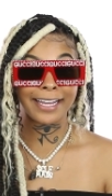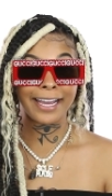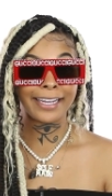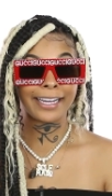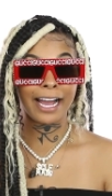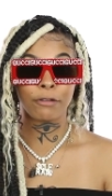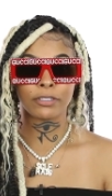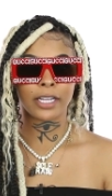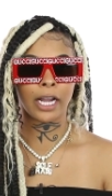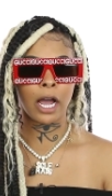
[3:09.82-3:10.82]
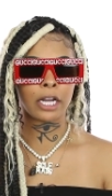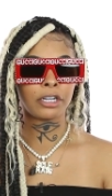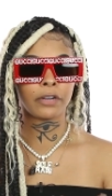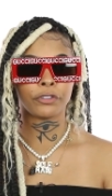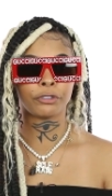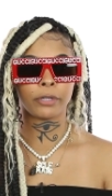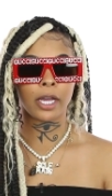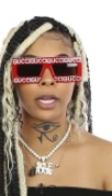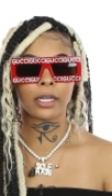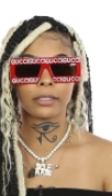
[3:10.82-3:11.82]
like I was like I'll never do
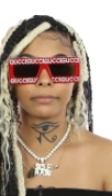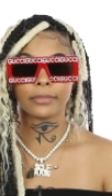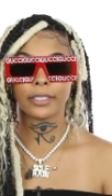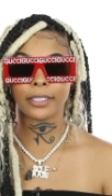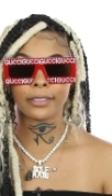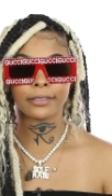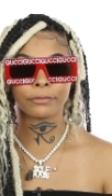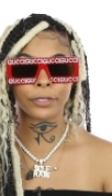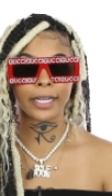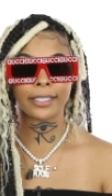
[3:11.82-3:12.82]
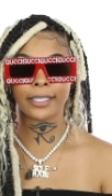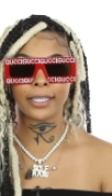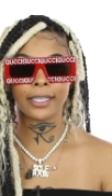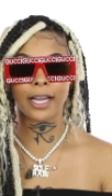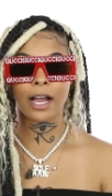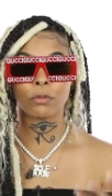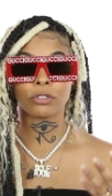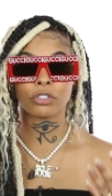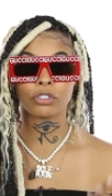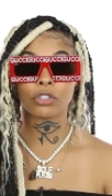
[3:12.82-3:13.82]
that. Then when I did it, I
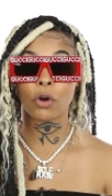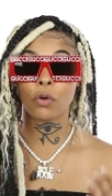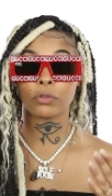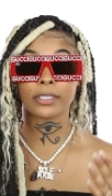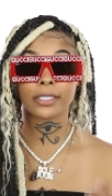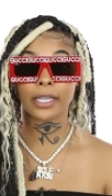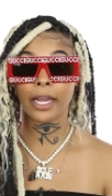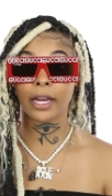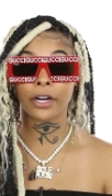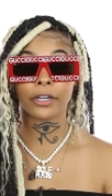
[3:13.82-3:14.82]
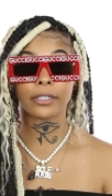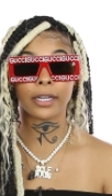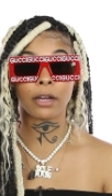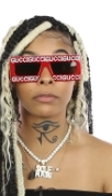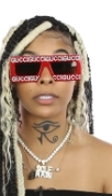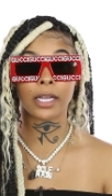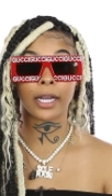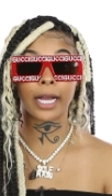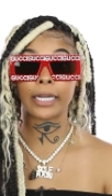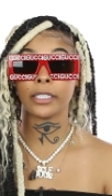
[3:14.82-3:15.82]
was so scared that I was
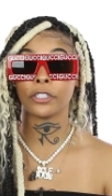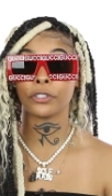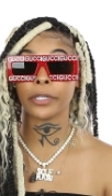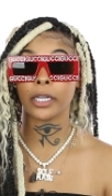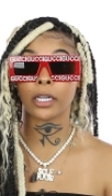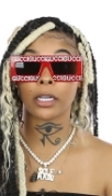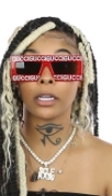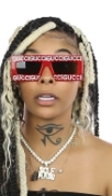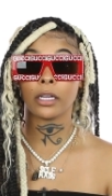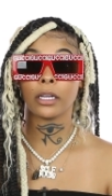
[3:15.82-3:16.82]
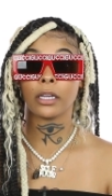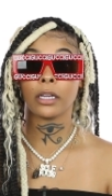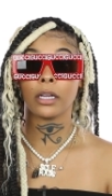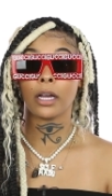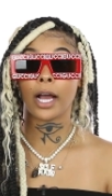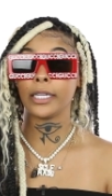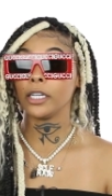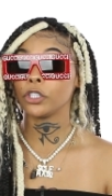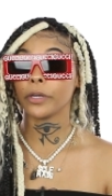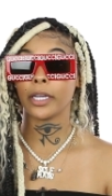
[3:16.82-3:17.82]
like I need a drink. I need
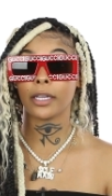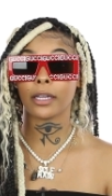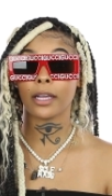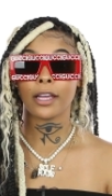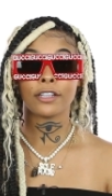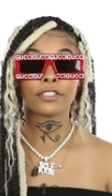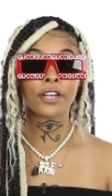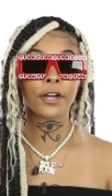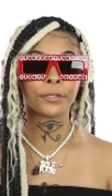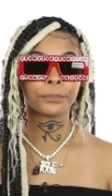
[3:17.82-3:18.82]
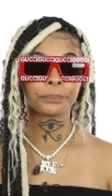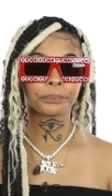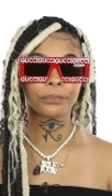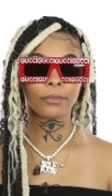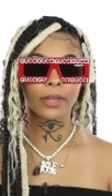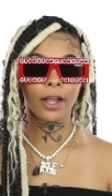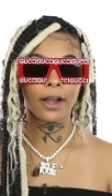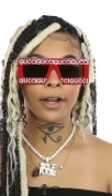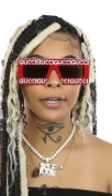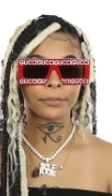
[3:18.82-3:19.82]
a drink. So
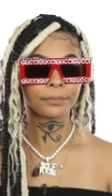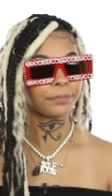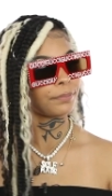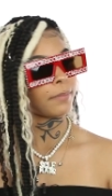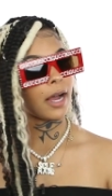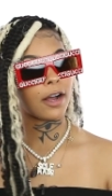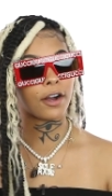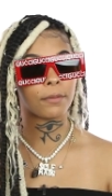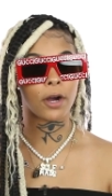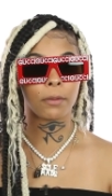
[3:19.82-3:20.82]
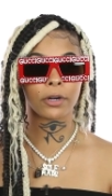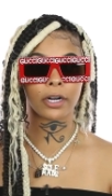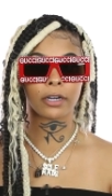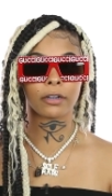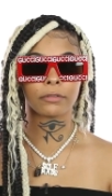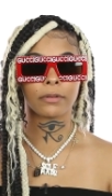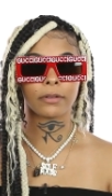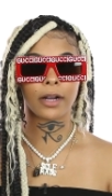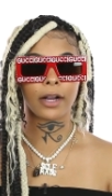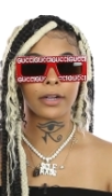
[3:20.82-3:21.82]
um, my um, homegirl,
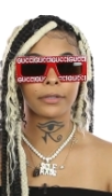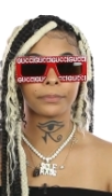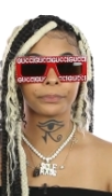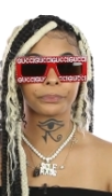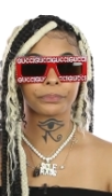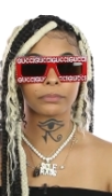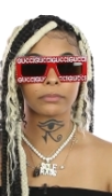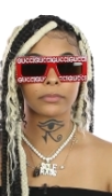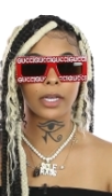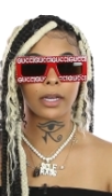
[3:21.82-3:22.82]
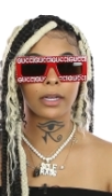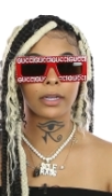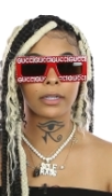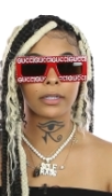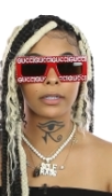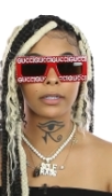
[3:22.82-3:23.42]
um, uh,